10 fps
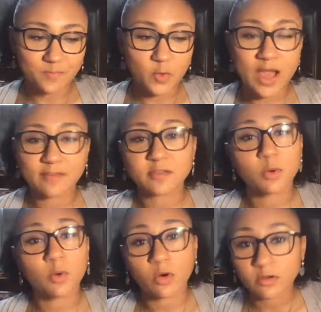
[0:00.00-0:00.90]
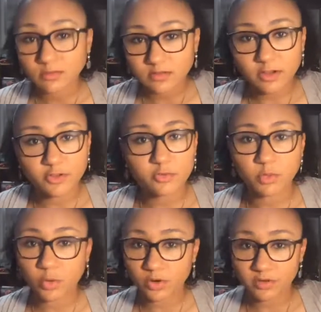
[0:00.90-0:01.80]
You have support on your
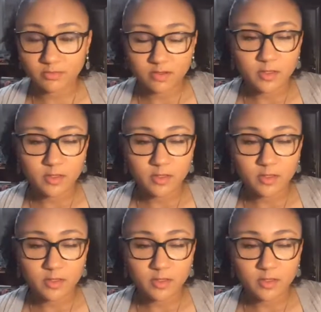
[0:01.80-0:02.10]
board.